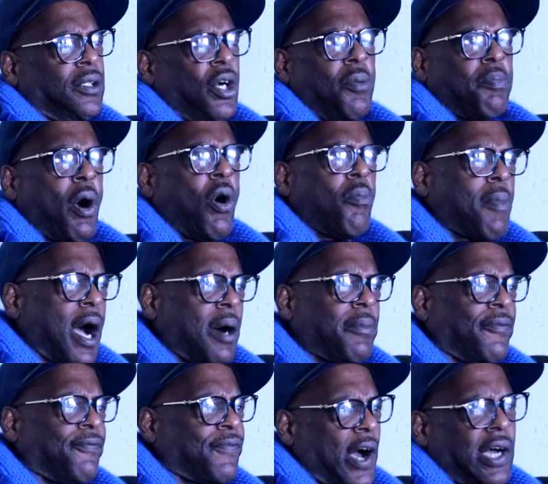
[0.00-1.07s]
Little more
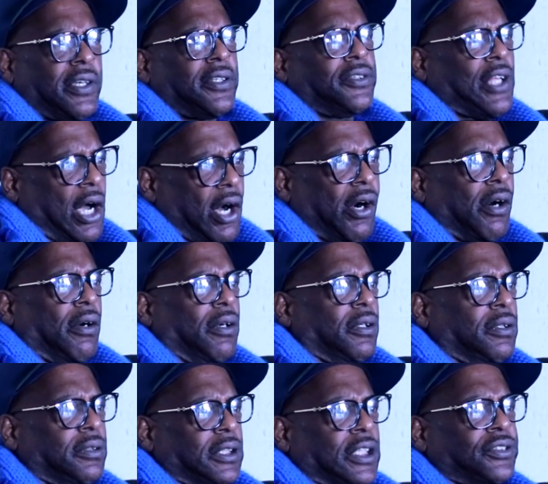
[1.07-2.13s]
mama. Fuck no.
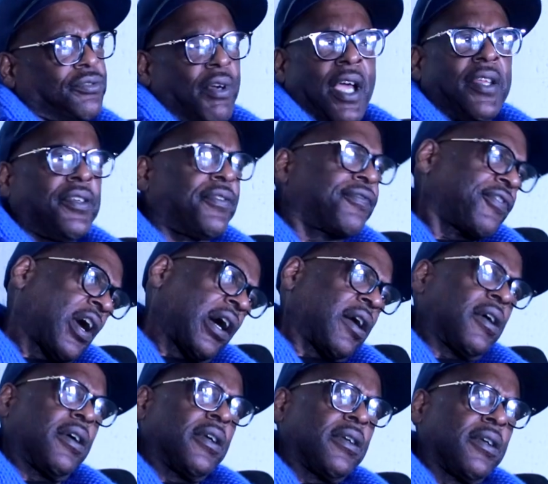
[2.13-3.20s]
That's crazy as
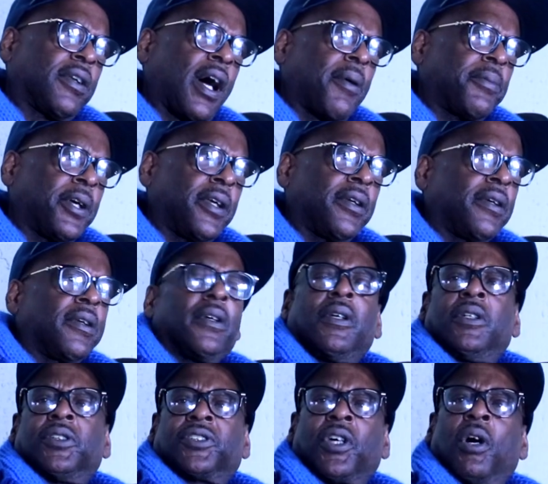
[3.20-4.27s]
fuck. You know what I mean?
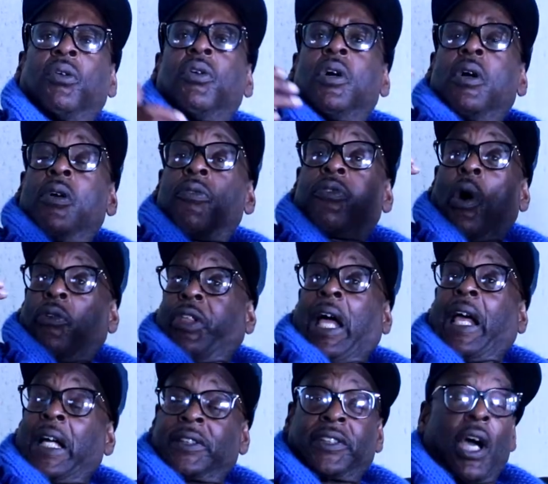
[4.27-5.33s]
So, so,
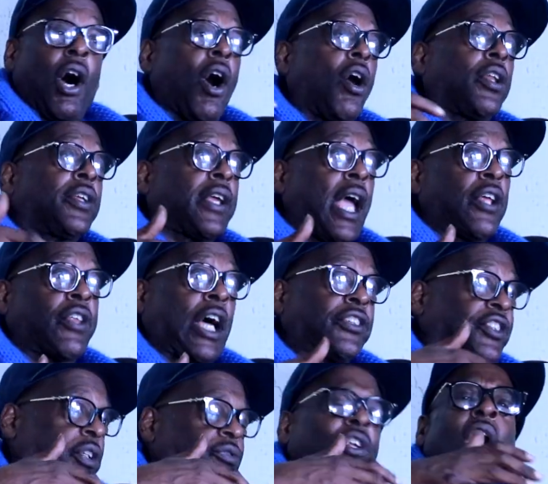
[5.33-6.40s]
like I said, all the gangs.
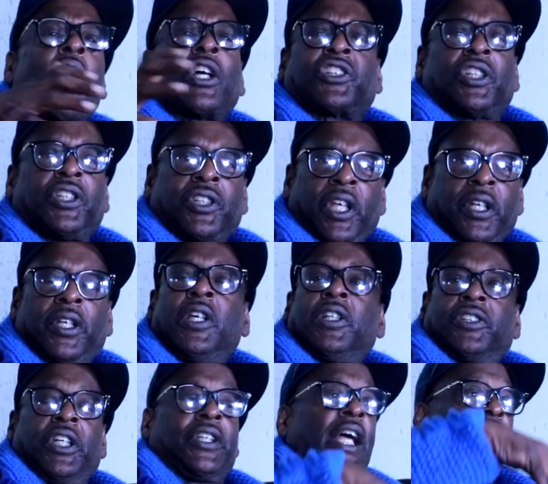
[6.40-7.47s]
I said, no, nah, I shouldn't did
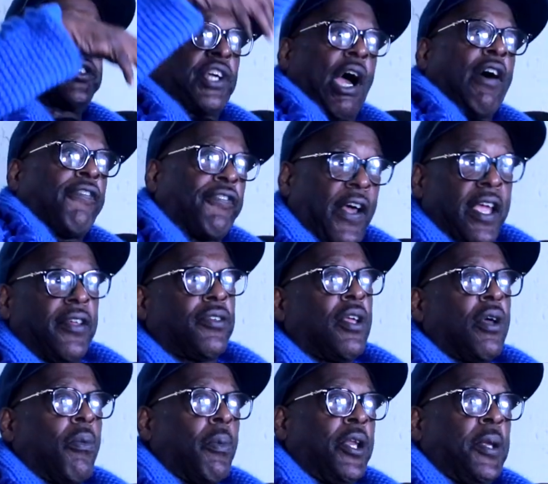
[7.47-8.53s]
it. Just like Scarface,
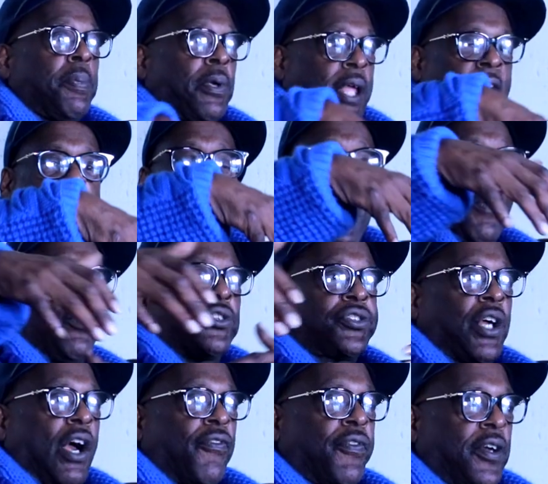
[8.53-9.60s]
when you put anybody on
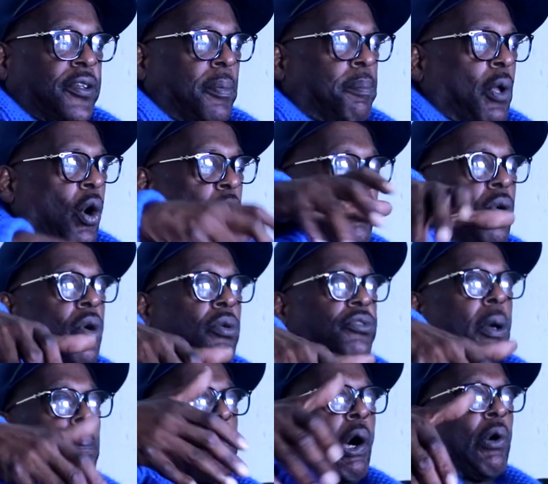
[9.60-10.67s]
Scarface to blow
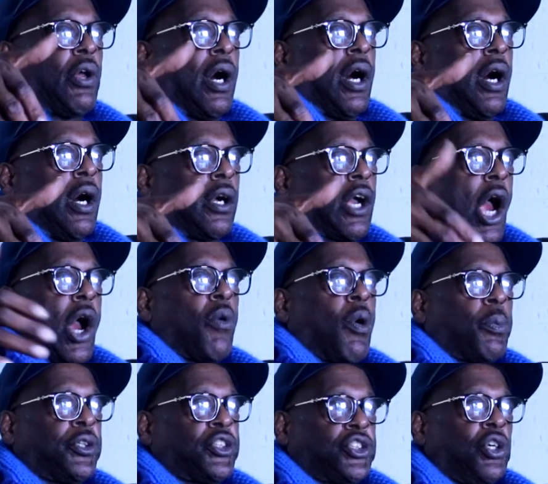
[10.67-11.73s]
to blow the uh, car
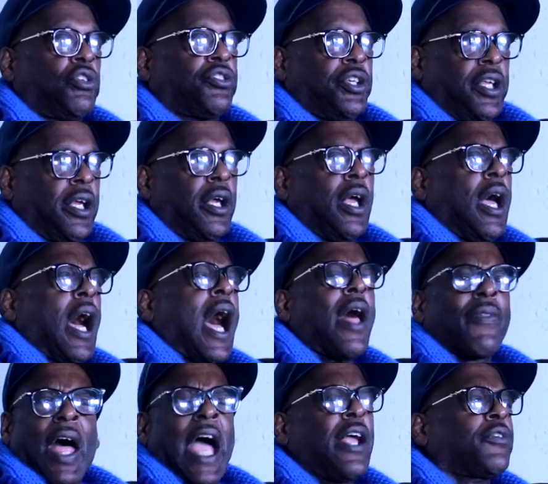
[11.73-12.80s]
over the children in.
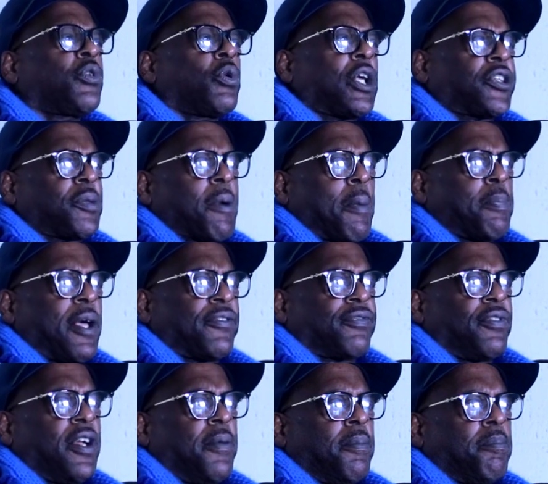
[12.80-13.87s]
I'm not even doing that to my
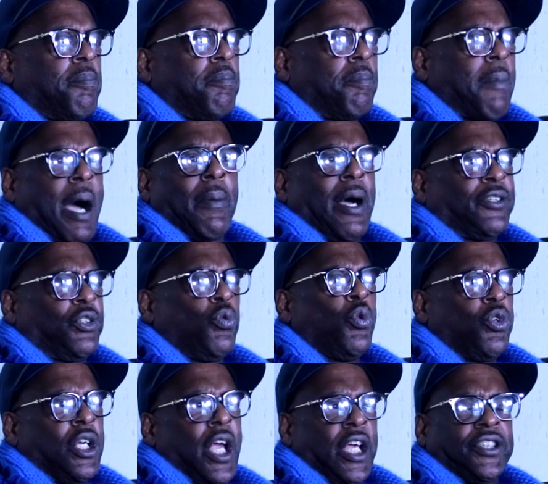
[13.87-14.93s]
best friend mama
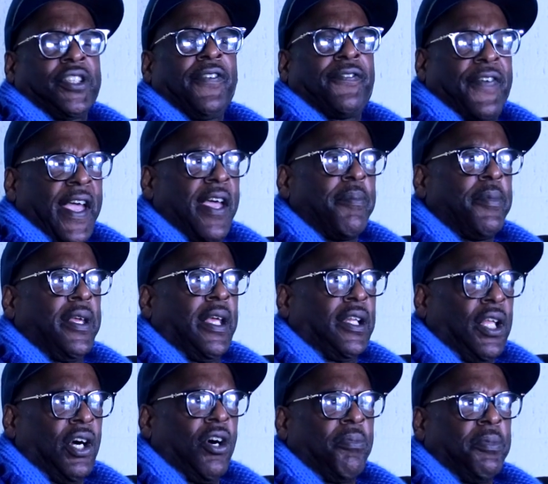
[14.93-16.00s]
who and she fed me
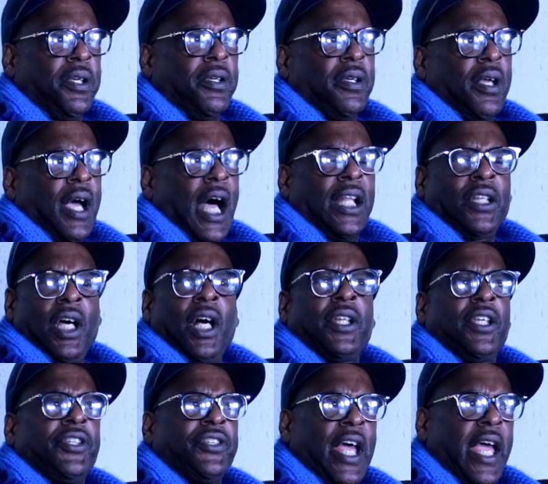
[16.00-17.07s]
and loved me. I
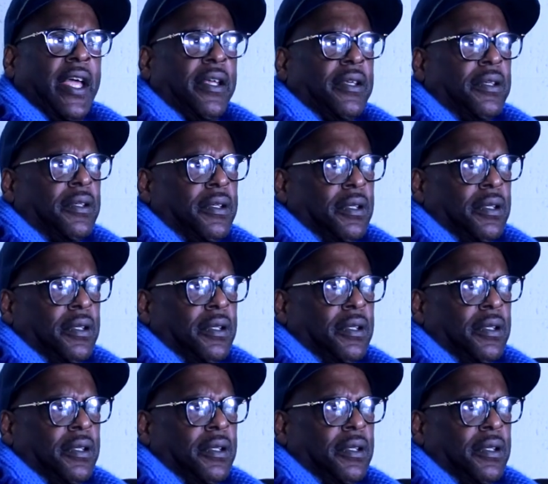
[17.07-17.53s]
loved the neck.